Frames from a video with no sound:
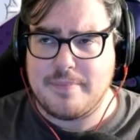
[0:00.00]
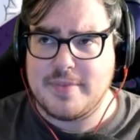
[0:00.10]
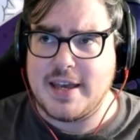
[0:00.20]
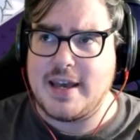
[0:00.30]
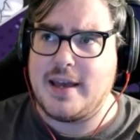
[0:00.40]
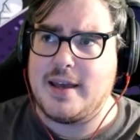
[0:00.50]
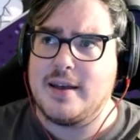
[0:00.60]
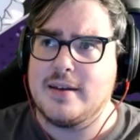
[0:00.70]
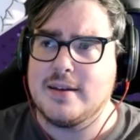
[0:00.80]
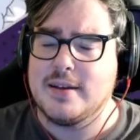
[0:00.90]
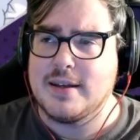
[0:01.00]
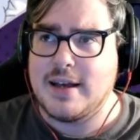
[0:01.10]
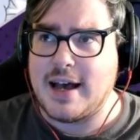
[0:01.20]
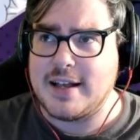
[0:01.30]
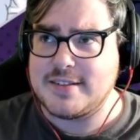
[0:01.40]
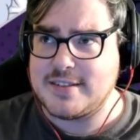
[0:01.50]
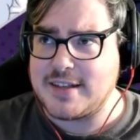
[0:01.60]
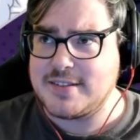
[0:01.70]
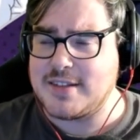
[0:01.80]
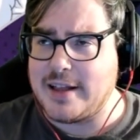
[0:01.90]
They
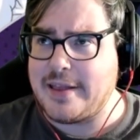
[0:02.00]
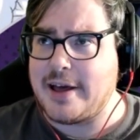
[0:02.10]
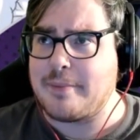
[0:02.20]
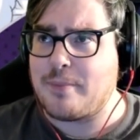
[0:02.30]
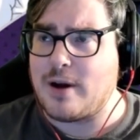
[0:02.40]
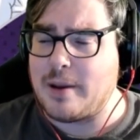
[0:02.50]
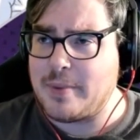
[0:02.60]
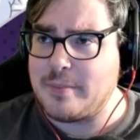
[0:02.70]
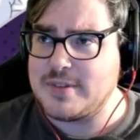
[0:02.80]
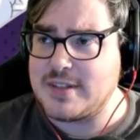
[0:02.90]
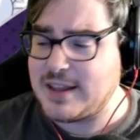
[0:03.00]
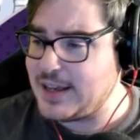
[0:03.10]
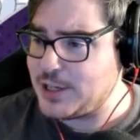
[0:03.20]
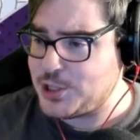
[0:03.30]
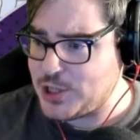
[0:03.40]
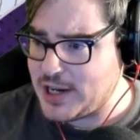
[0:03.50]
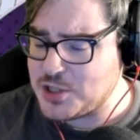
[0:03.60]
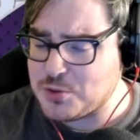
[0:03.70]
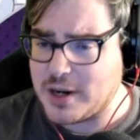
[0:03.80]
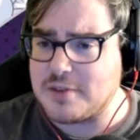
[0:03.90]
assessed a lot of problems that they could
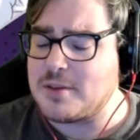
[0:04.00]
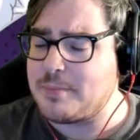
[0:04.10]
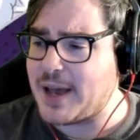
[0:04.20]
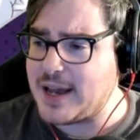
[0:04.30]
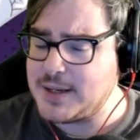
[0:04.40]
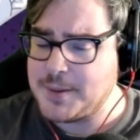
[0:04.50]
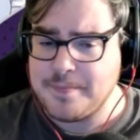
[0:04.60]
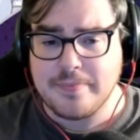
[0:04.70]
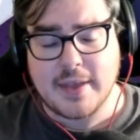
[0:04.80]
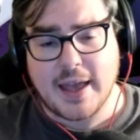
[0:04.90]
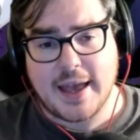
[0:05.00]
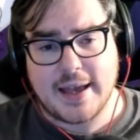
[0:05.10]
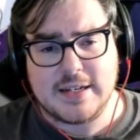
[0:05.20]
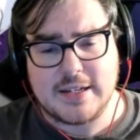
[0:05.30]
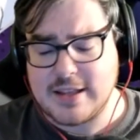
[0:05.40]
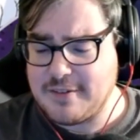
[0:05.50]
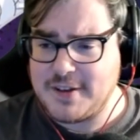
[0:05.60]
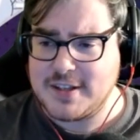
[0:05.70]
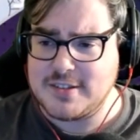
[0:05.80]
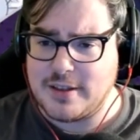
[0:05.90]
change right off the bat. And they
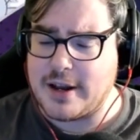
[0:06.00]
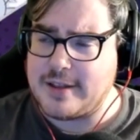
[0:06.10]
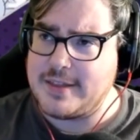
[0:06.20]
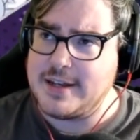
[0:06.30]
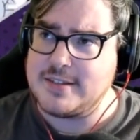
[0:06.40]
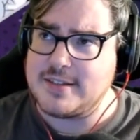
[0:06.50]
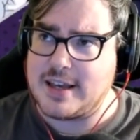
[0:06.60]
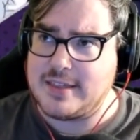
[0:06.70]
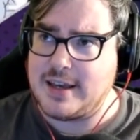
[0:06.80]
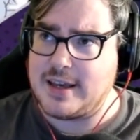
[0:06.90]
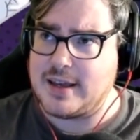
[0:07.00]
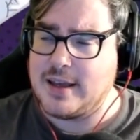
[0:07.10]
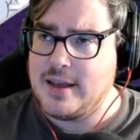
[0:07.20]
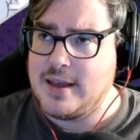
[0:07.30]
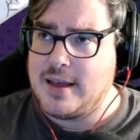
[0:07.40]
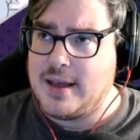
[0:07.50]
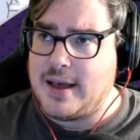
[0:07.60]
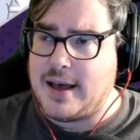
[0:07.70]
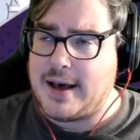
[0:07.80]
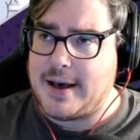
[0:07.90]
fixed a lot of things, like they
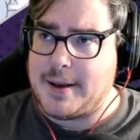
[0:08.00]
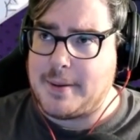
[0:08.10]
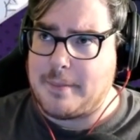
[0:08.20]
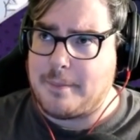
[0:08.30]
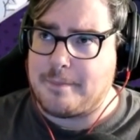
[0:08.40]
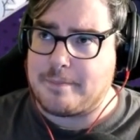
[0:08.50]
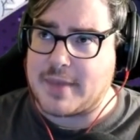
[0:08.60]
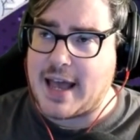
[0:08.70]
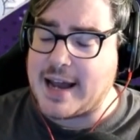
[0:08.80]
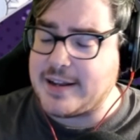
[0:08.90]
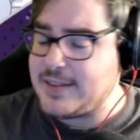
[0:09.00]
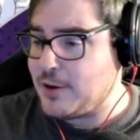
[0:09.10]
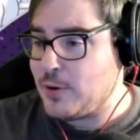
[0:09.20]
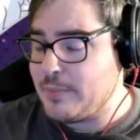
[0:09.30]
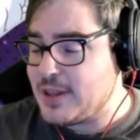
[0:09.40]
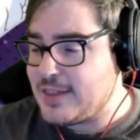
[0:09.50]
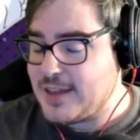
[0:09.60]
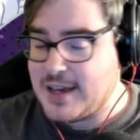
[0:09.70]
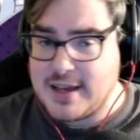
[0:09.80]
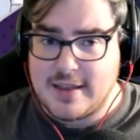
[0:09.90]
added the equipment
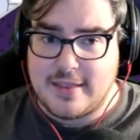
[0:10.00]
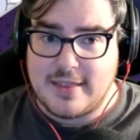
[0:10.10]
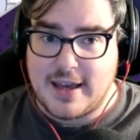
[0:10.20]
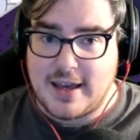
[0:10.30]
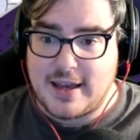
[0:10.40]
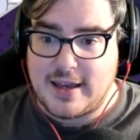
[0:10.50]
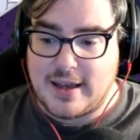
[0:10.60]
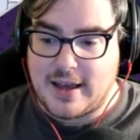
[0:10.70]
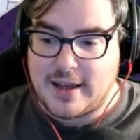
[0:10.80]
thing, they